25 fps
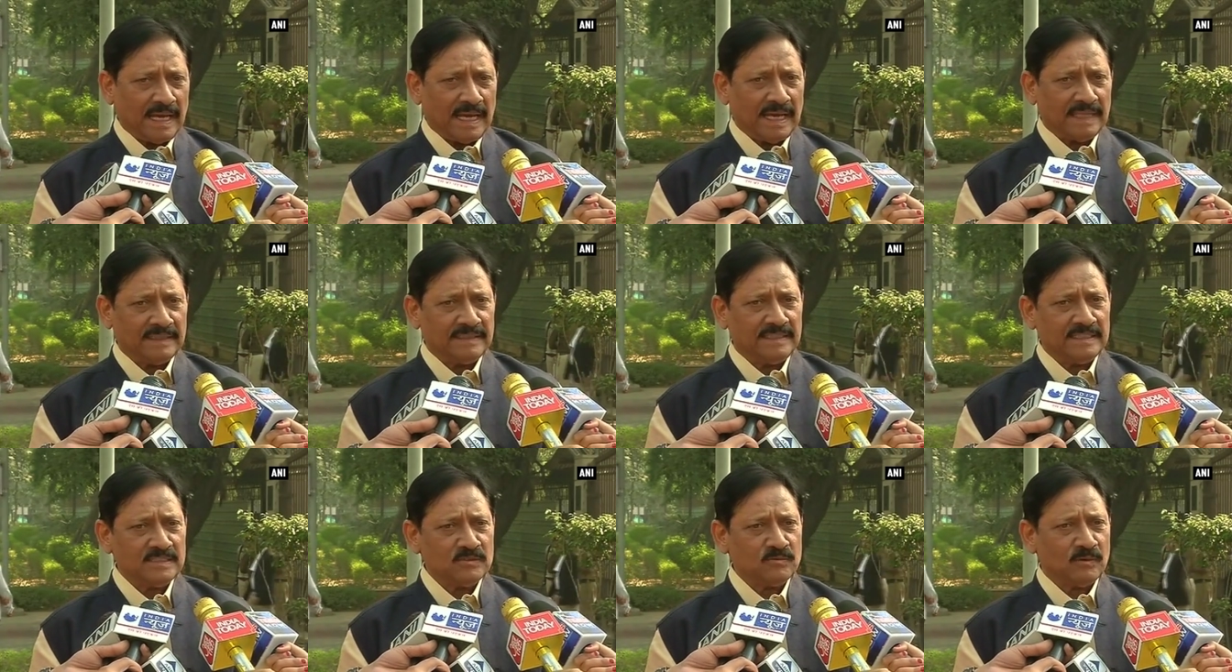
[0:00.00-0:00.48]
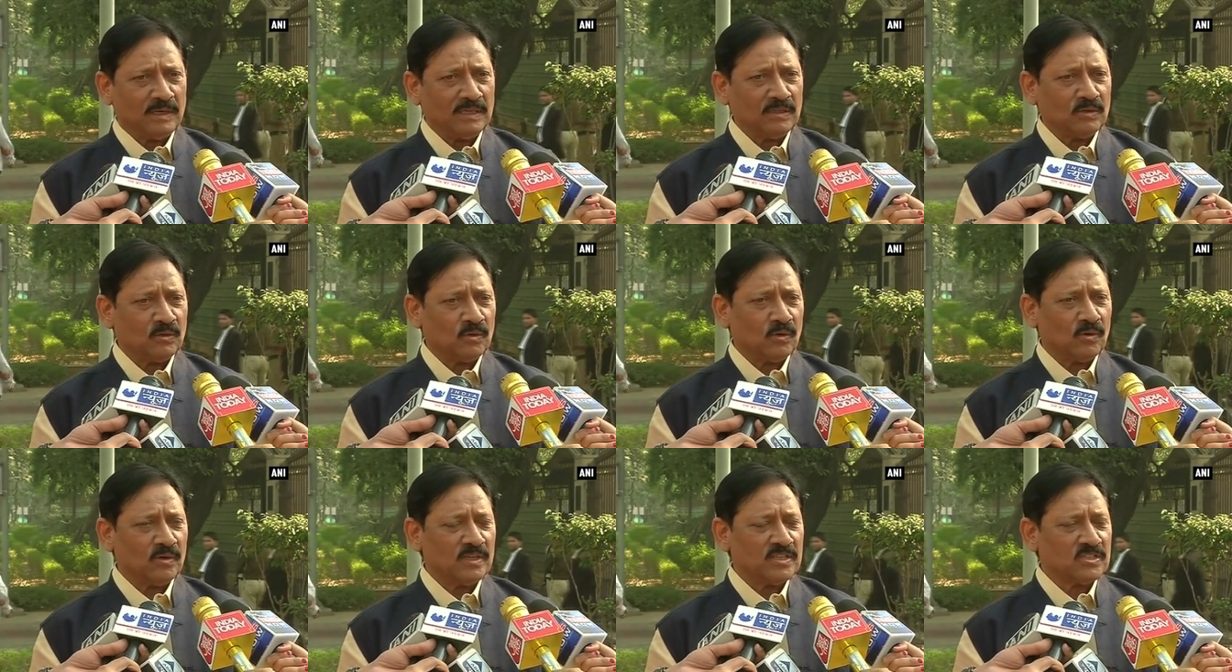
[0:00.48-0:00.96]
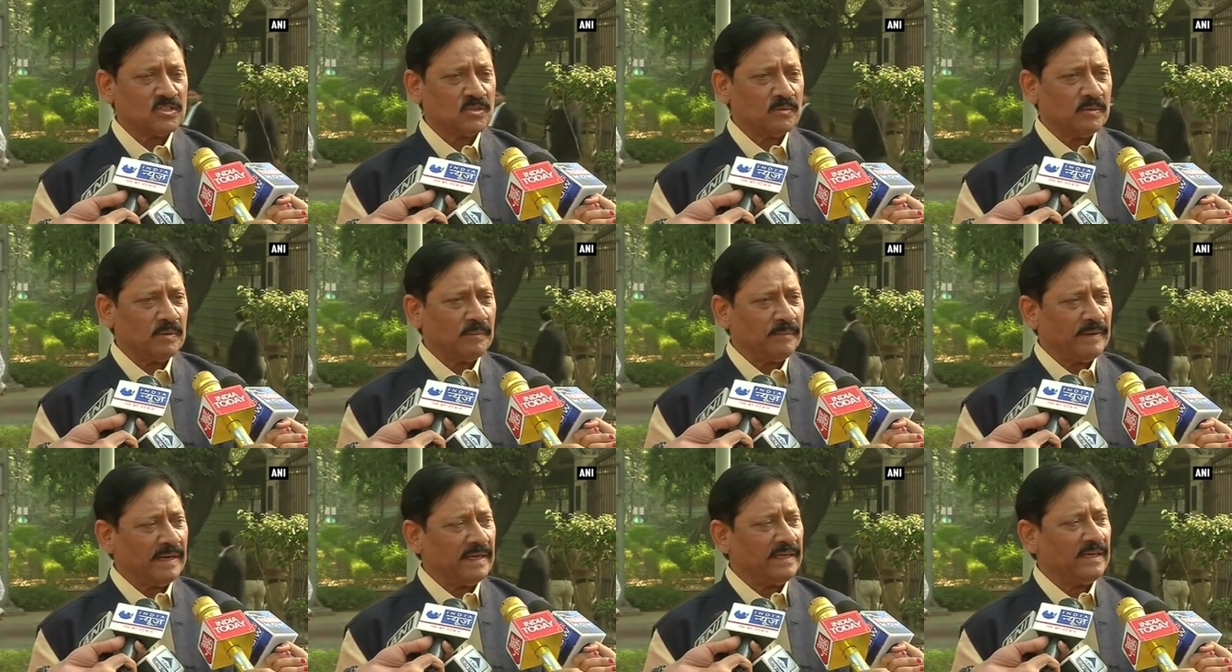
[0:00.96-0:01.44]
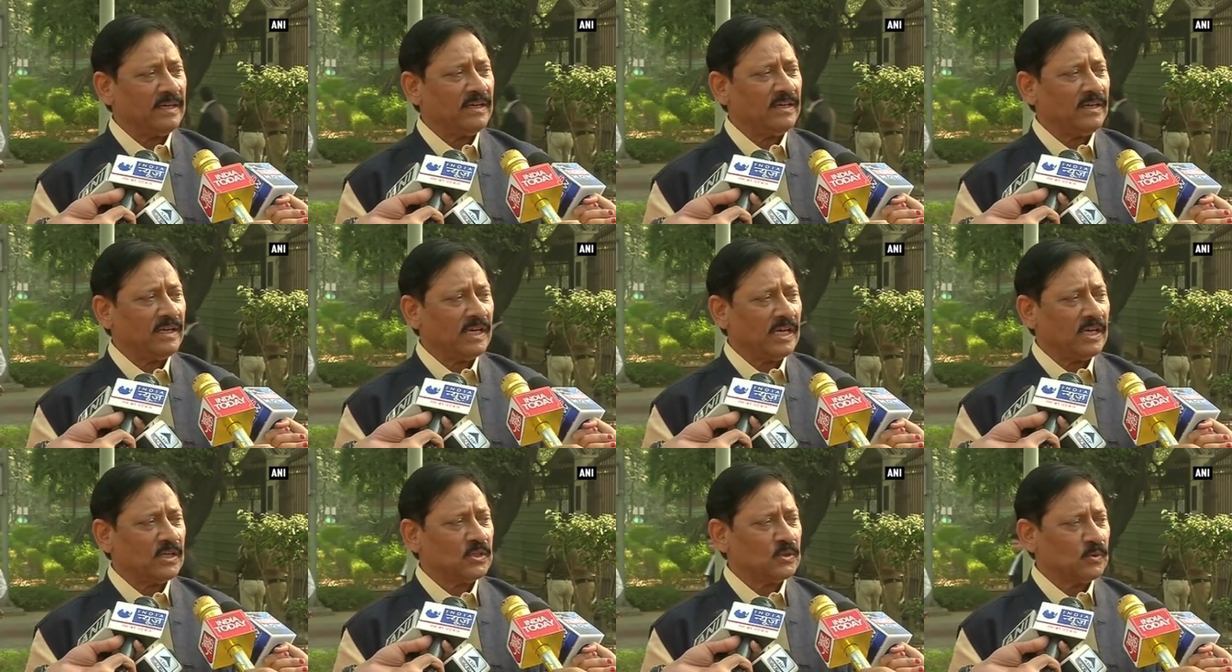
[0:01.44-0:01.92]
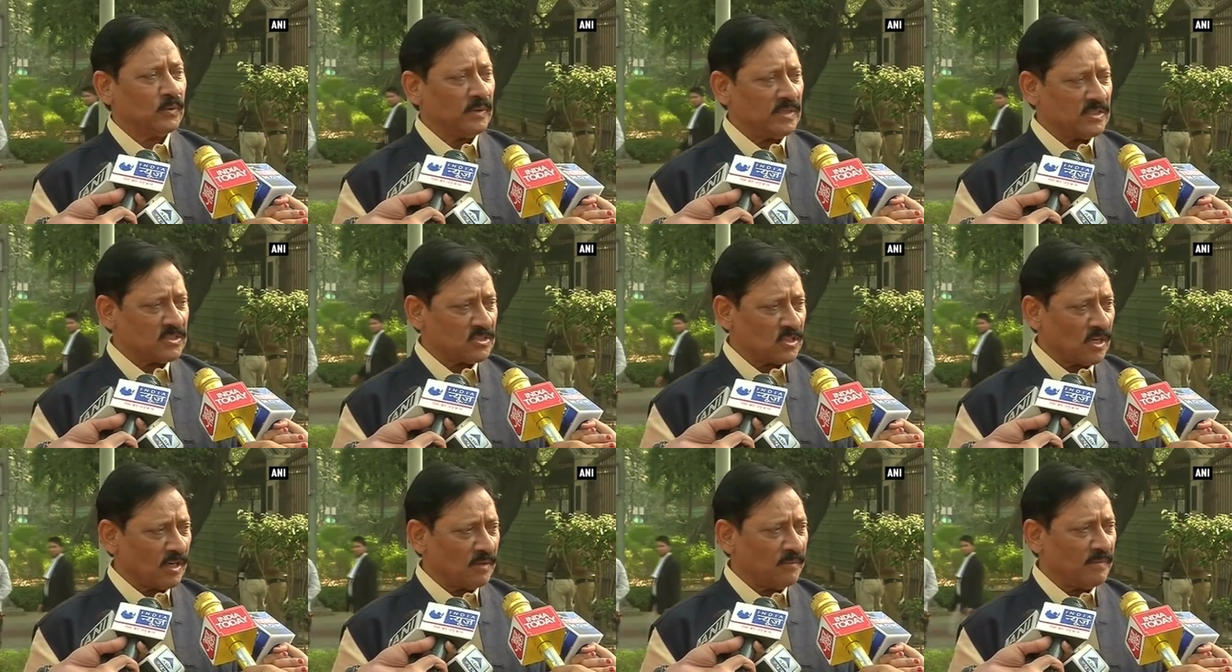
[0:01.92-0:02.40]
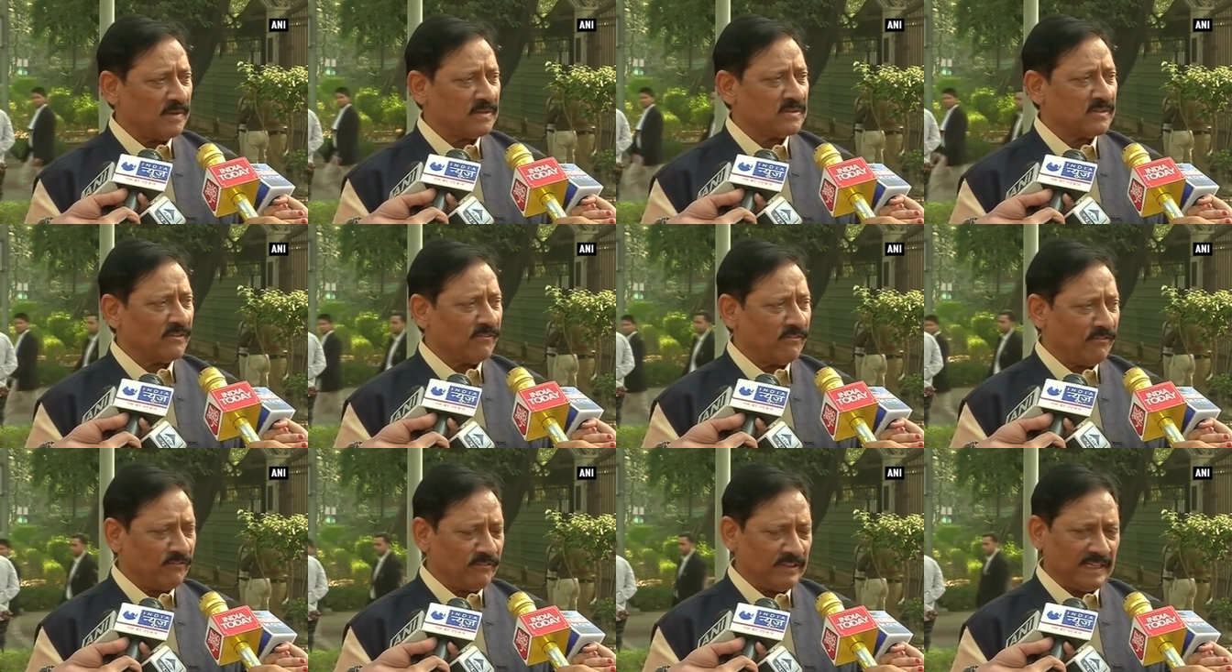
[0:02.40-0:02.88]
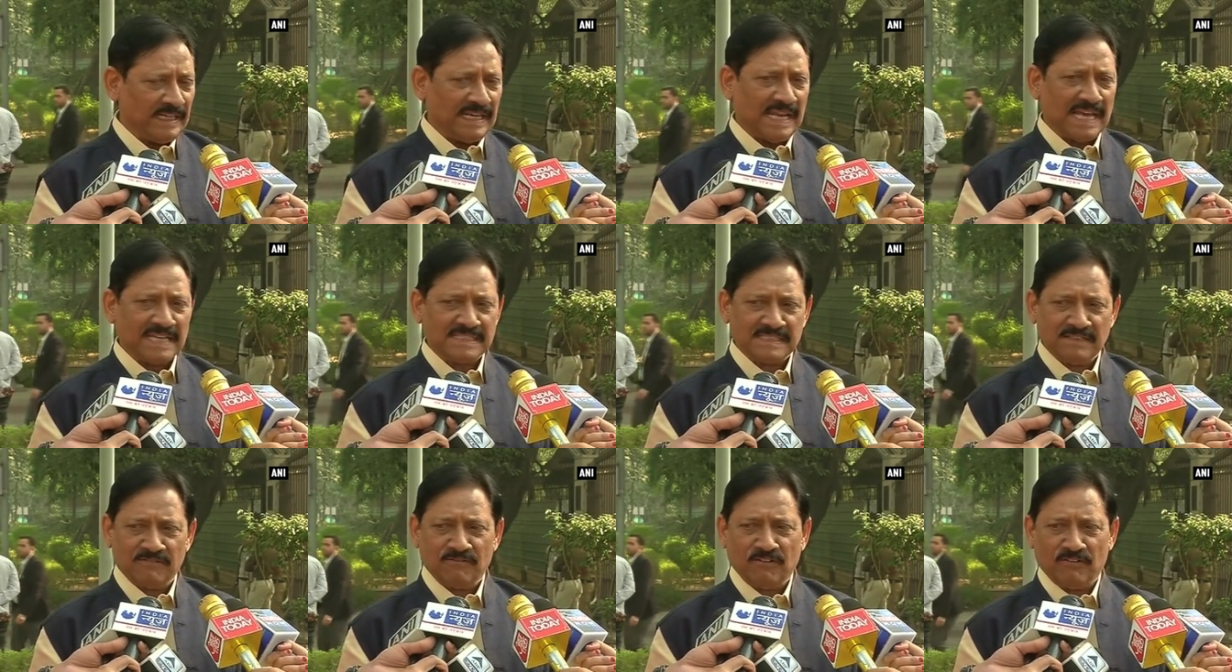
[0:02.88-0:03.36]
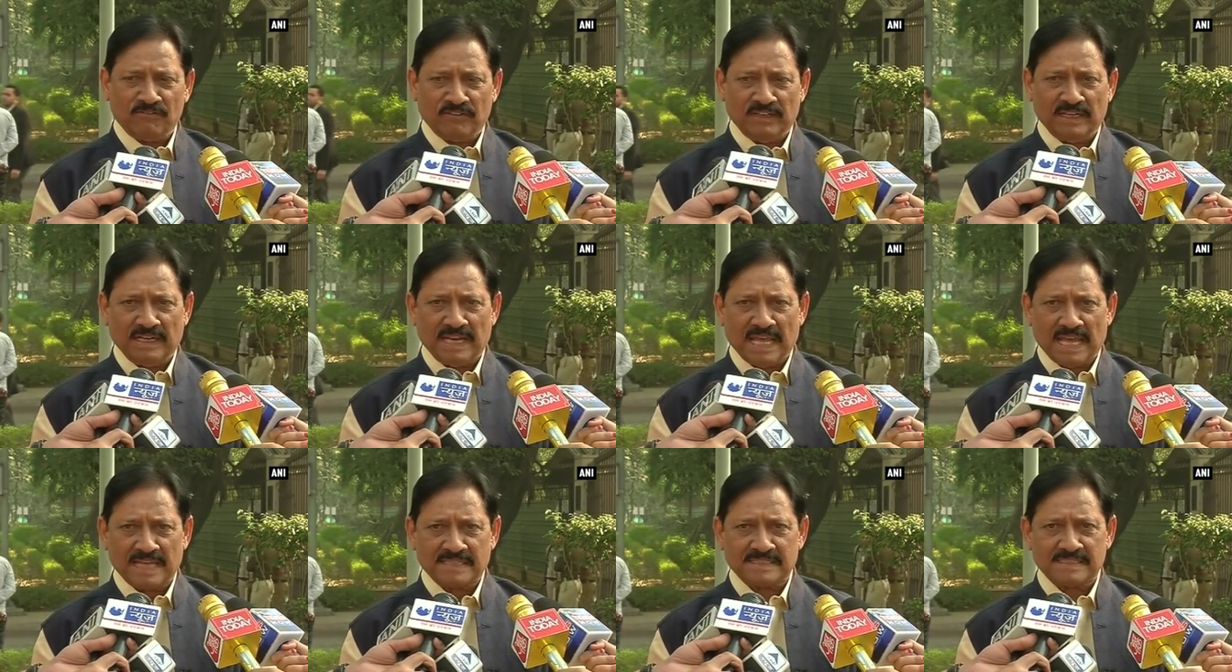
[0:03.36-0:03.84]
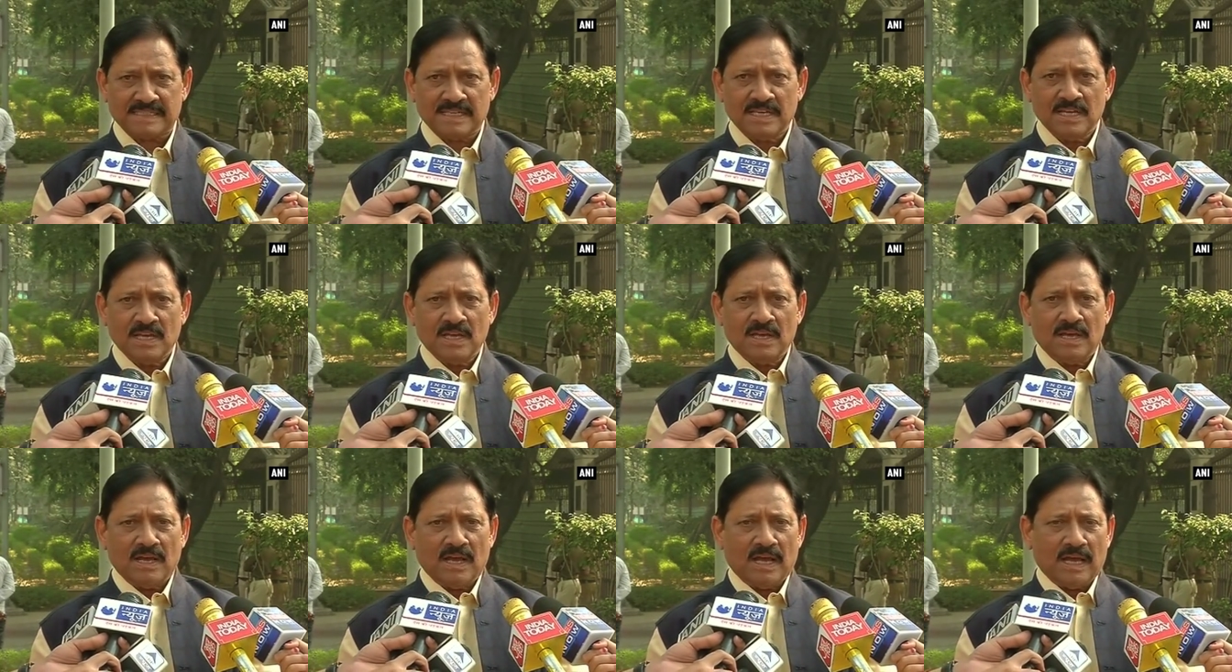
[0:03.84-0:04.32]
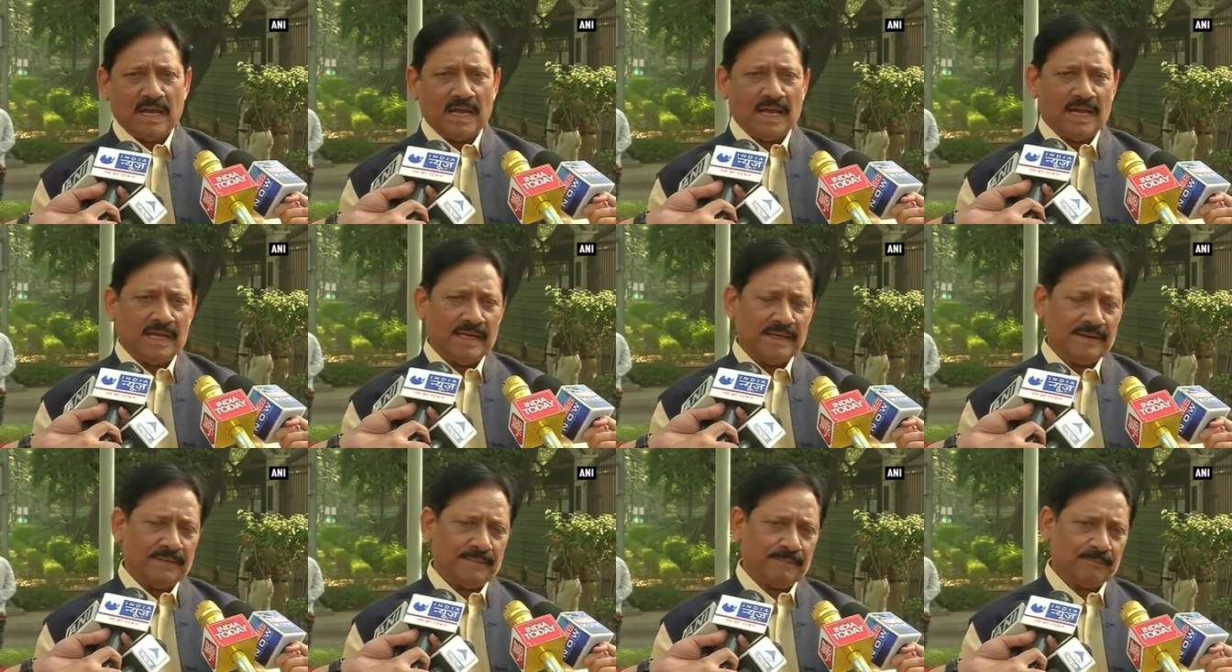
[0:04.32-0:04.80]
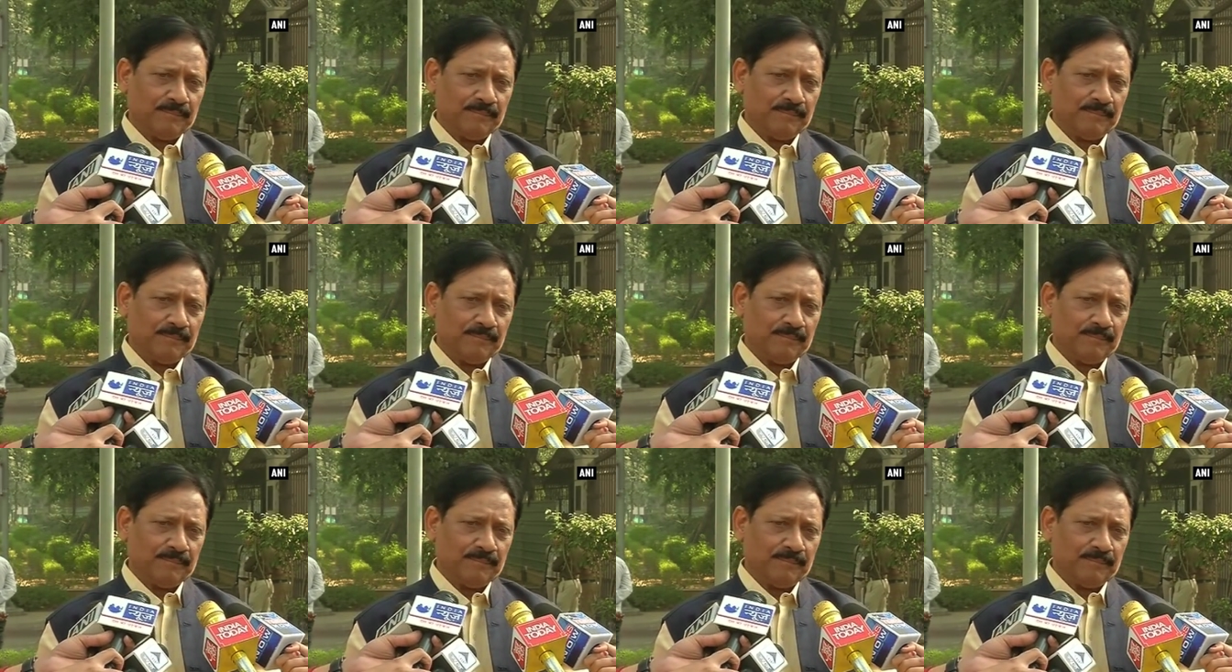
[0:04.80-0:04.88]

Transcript: and this 1 crore is to be paid in uh, two installments of 50 lakhs and 50 lakhs uh,